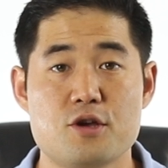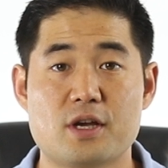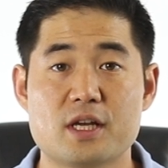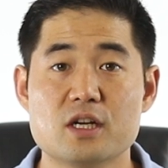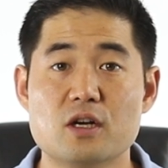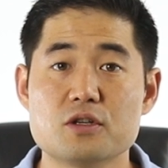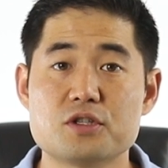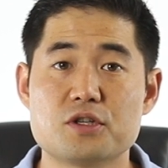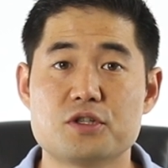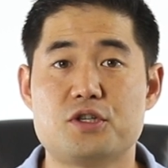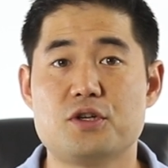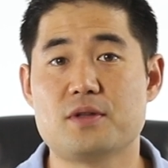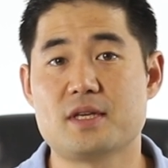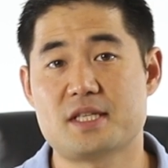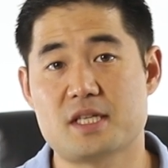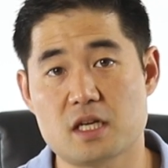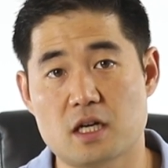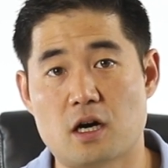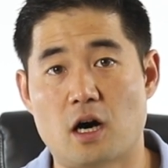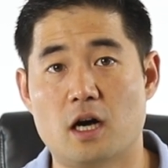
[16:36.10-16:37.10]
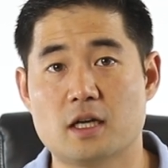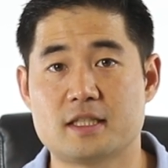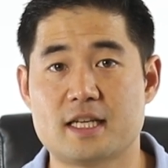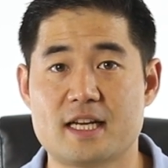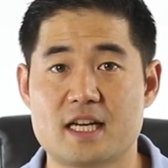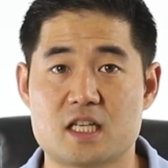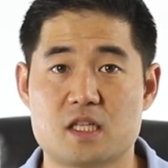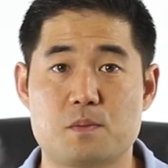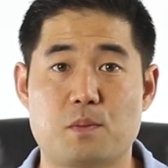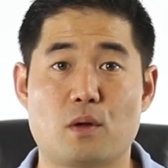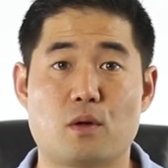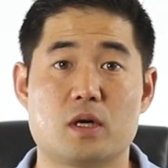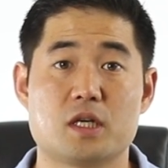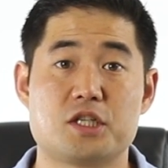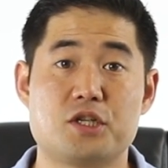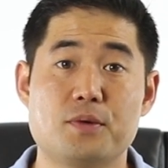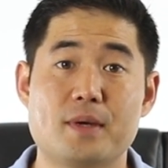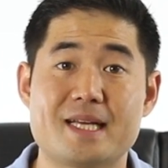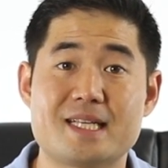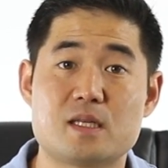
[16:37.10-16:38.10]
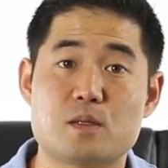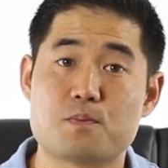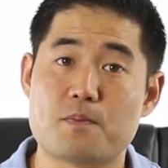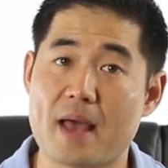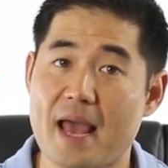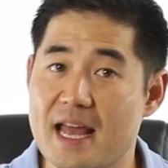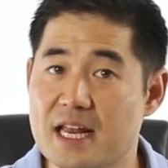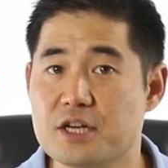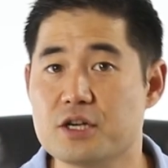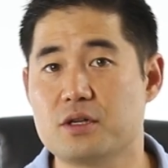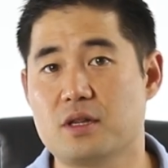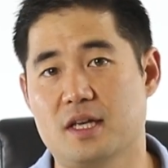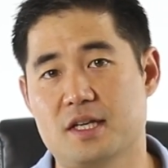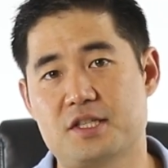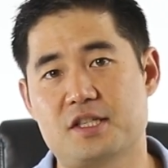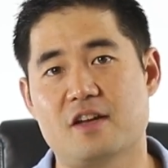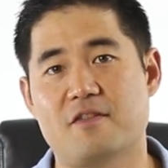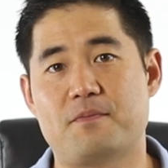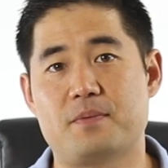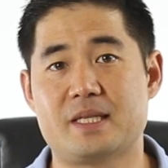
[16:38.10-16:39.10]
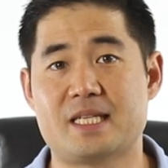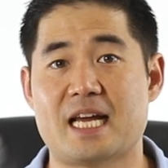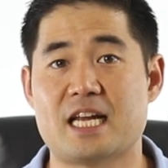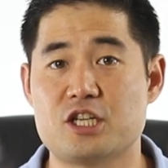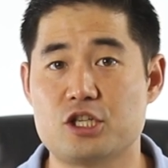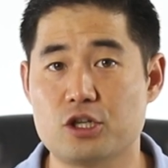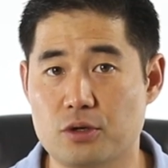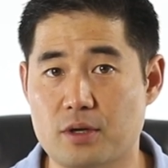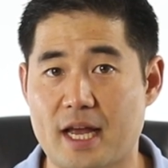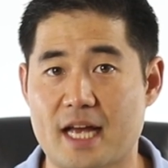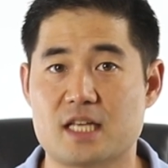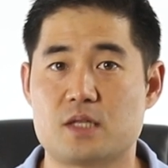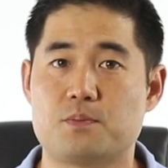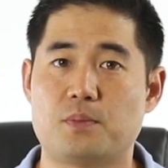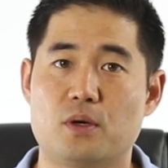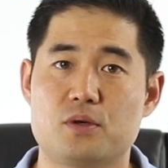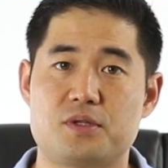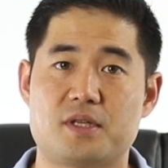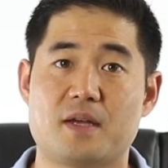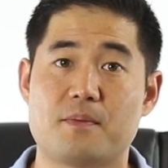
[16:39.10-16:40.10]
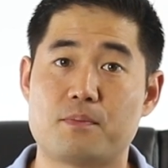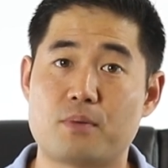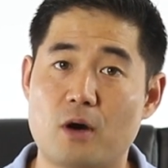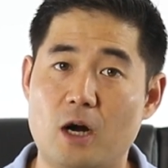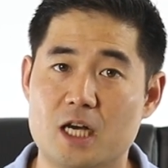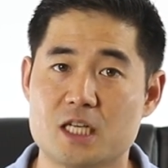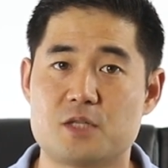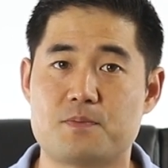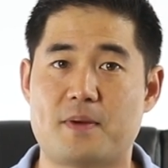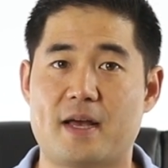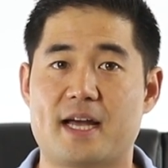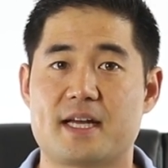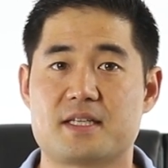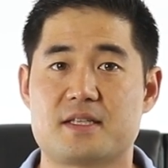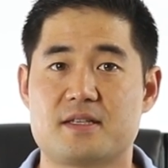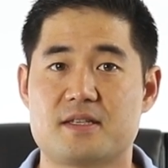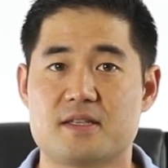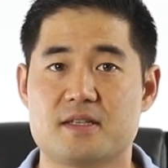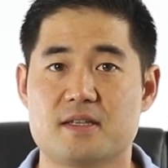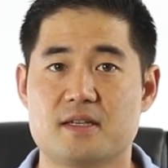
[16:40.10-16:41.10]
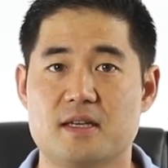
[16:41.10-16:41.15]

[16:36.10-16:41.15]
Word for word: You can also do this in Content Explorer to expand your list of potential guest posting prospects.